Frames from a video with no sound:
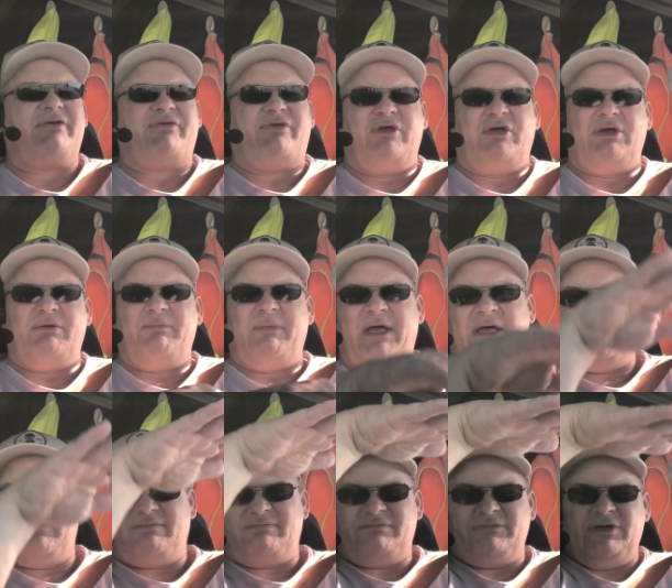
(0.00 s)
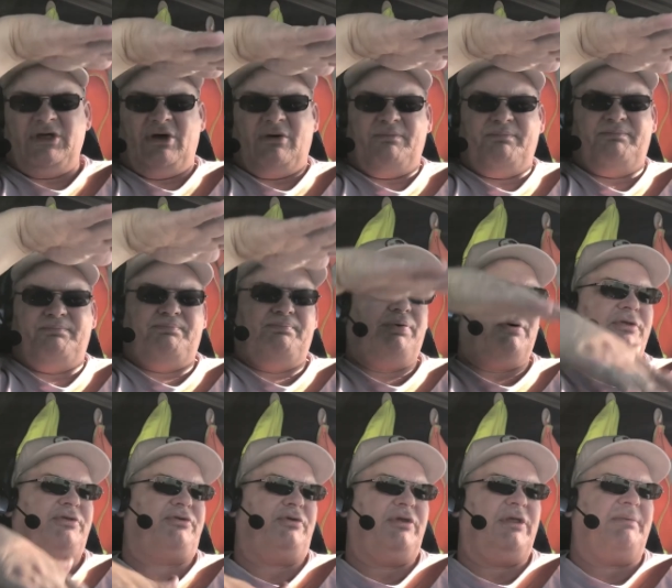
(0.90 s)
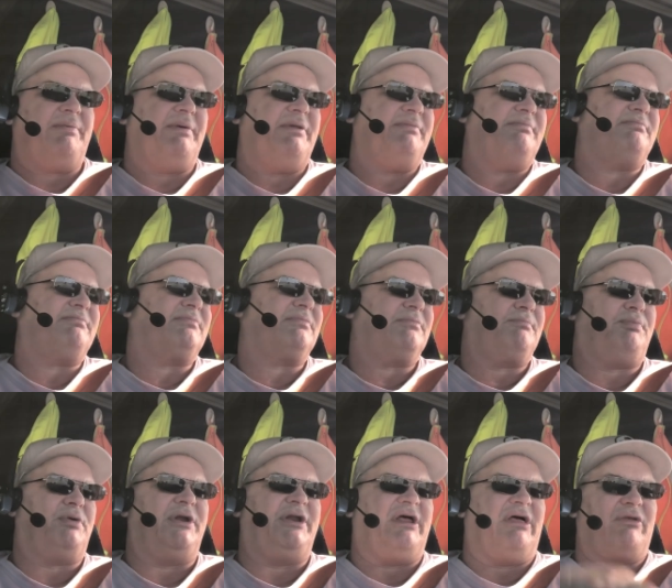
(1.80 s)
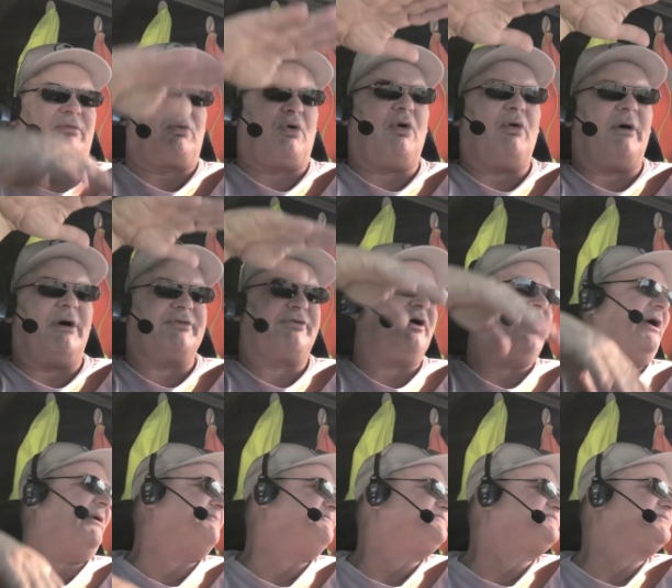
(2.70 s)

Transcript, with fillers: so you can make you know put two different put another roll on top.